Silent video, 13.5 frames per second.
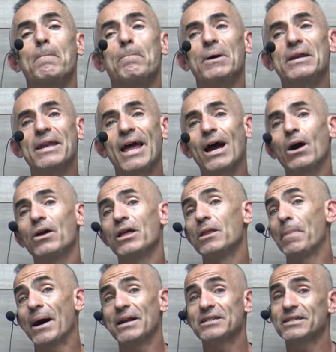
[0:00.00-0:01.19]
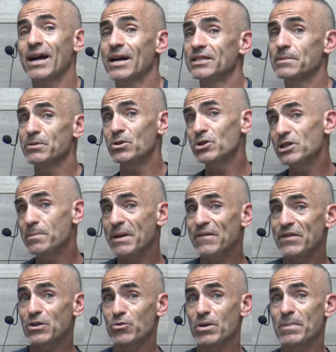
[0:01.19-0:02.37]
But now, and the body is constantly producing
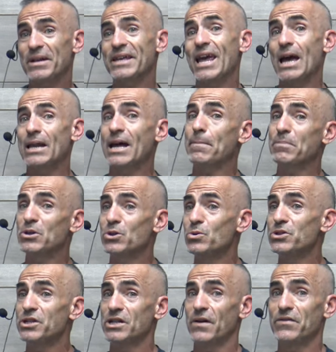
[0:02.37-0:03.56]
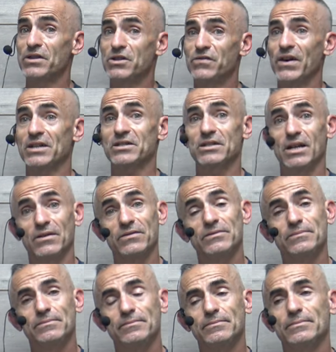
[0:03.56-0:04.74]
p53, but it cannot produce enough of this fast enough.
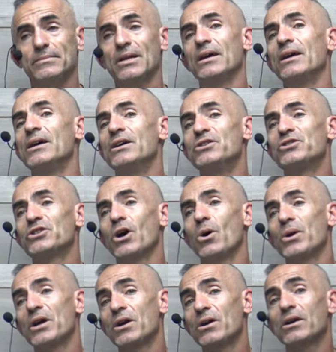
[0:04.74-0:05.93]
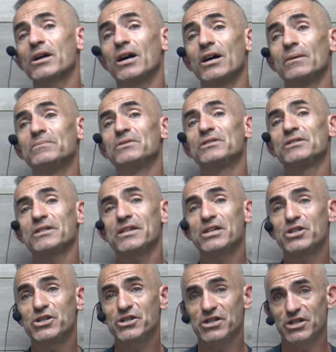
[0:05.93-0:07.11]
So here comes
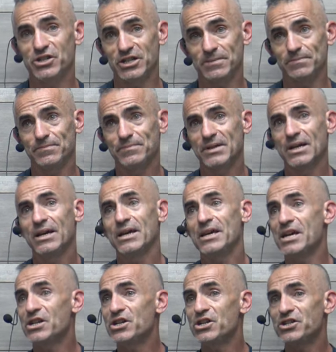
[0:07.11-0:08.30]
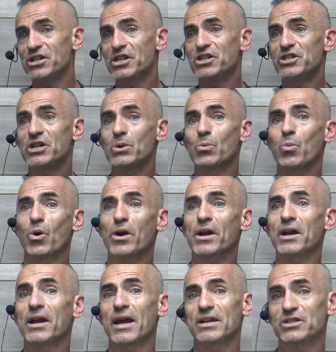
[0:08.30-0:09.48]
EGCG. EGCG
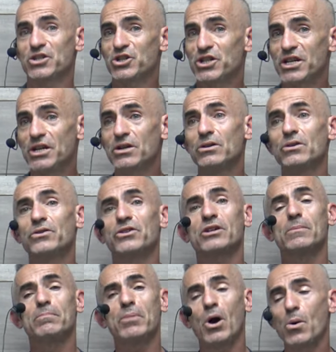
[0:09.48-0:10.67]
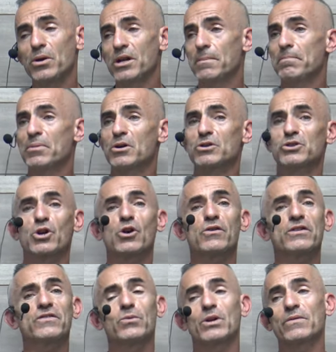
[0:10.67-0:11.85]
working as a shield, component,
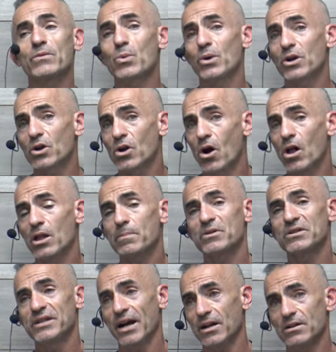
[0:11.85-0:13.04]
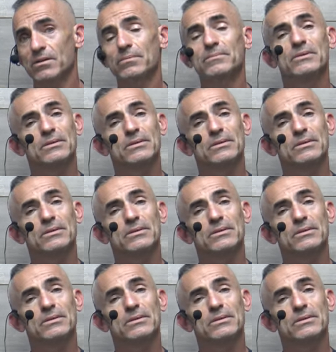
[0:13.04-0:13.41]
preservative, whatever you want to call it, protector,